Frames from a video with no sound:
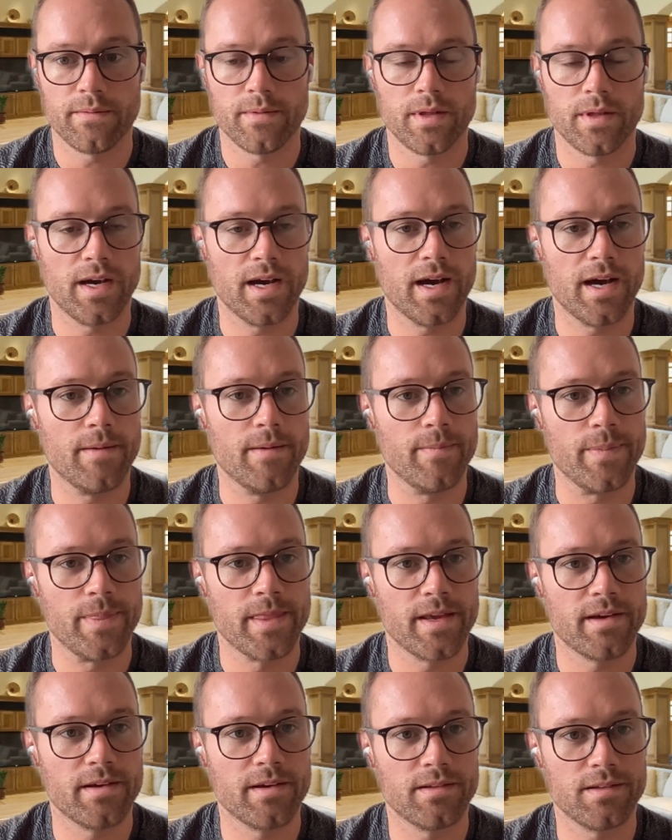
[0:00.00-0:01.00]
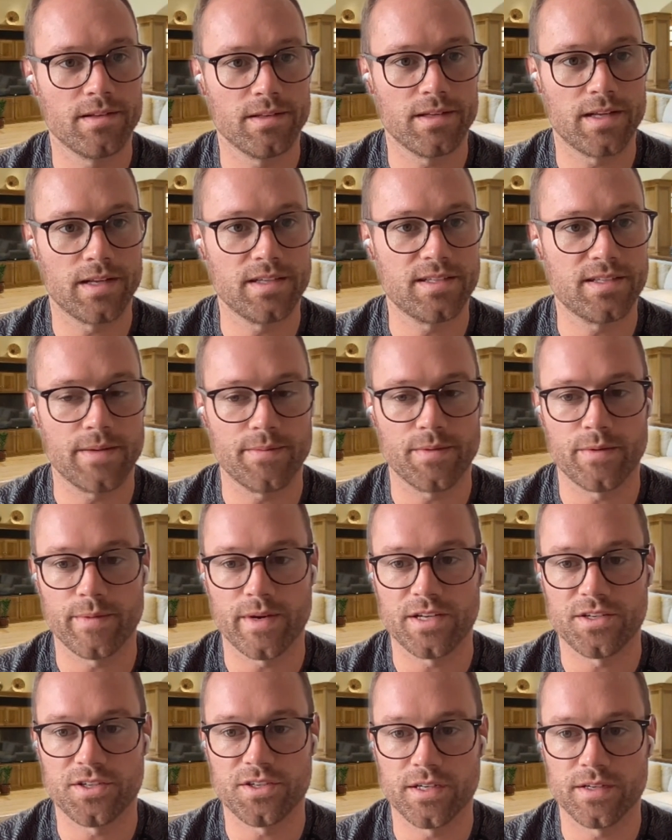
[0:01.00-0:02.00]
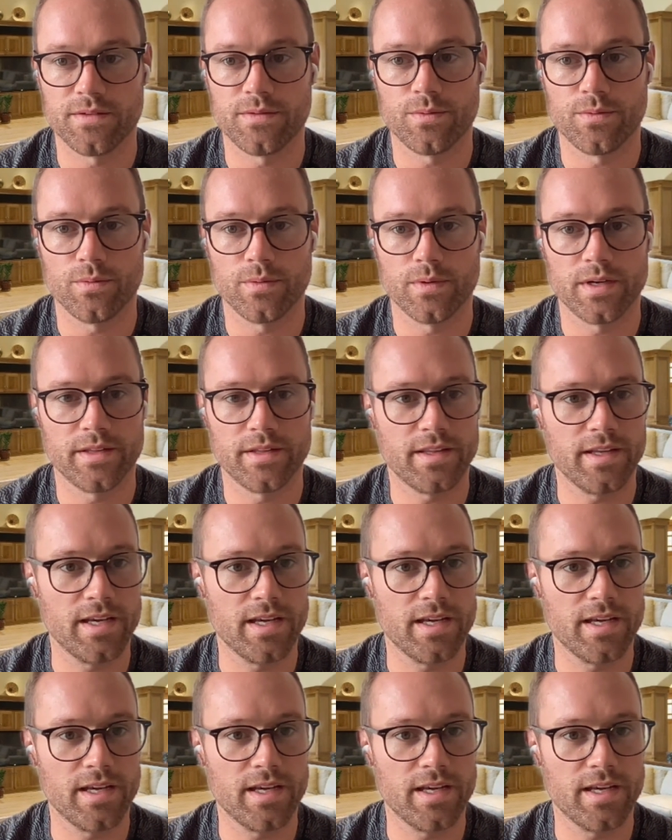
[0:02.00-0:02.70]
Yeah, like Sam had mentioned,